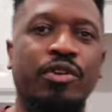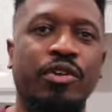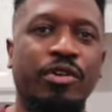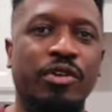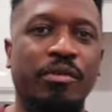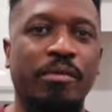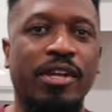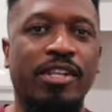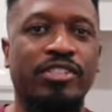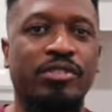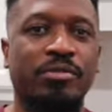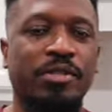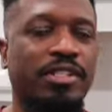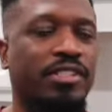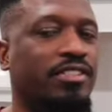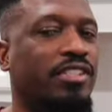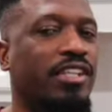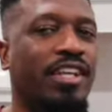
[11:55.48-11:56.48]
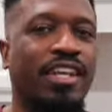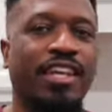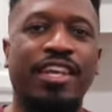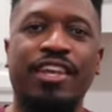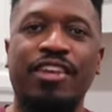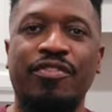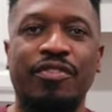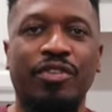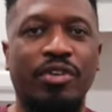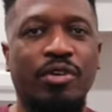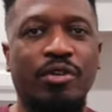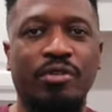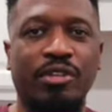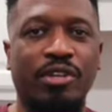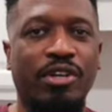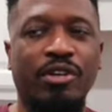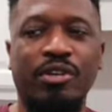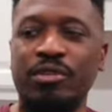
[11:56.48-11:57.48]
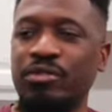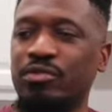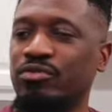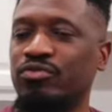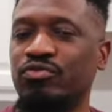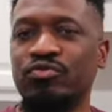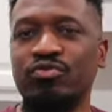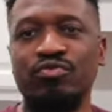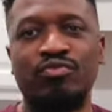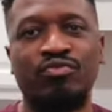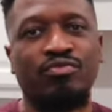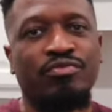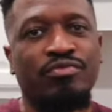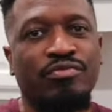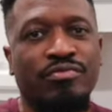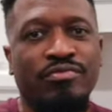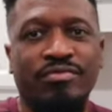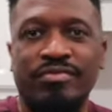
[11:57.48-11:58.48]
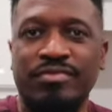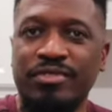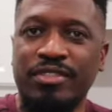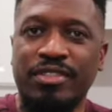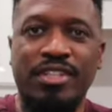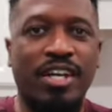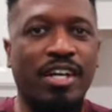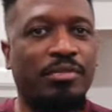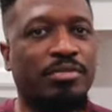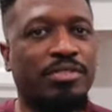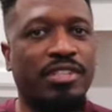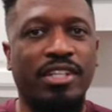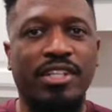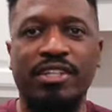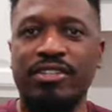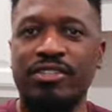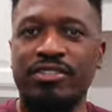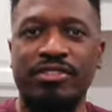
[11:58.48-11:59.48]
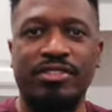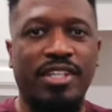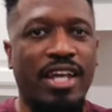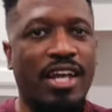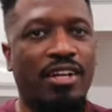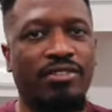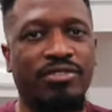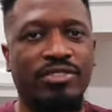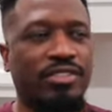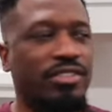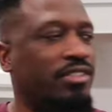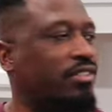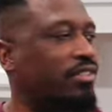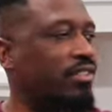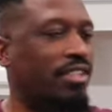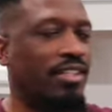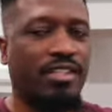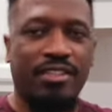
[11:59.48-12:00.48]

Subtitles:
know your measurements, if you don't know cups, liters, ounces,